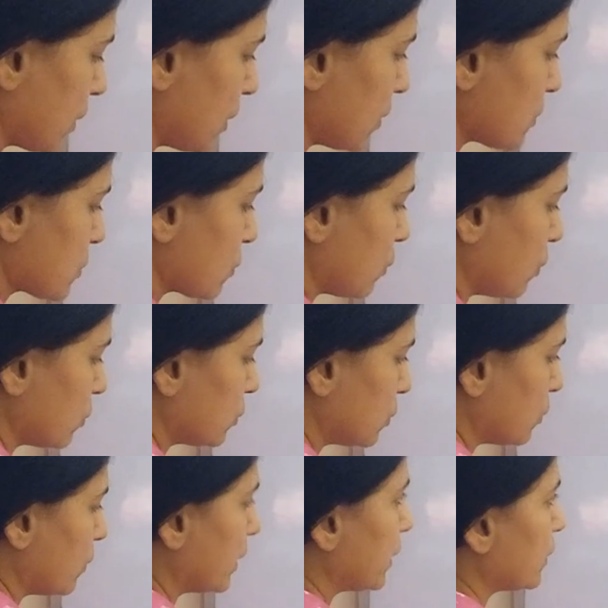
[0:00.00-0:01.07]
is
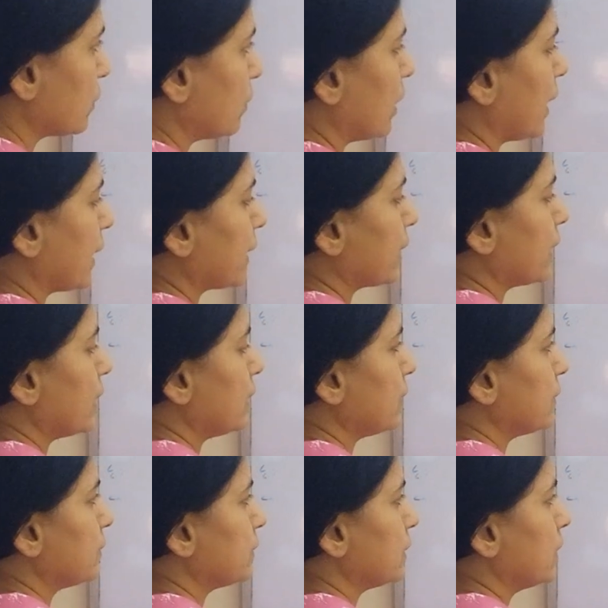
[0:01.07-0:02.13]
congruent to
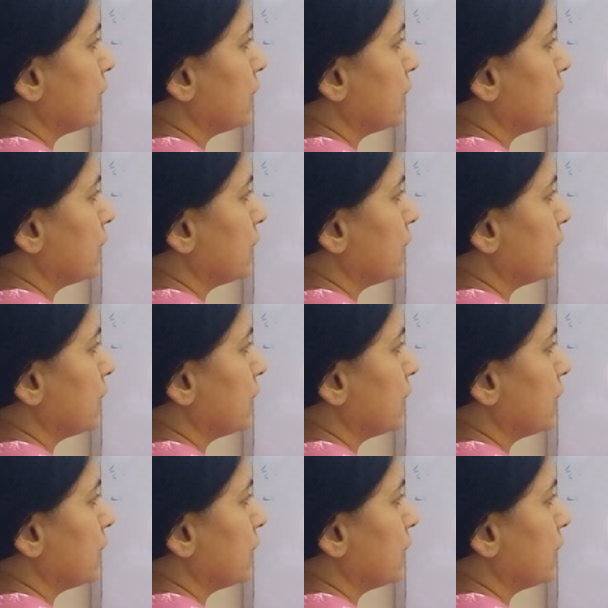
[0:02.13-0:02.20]
angle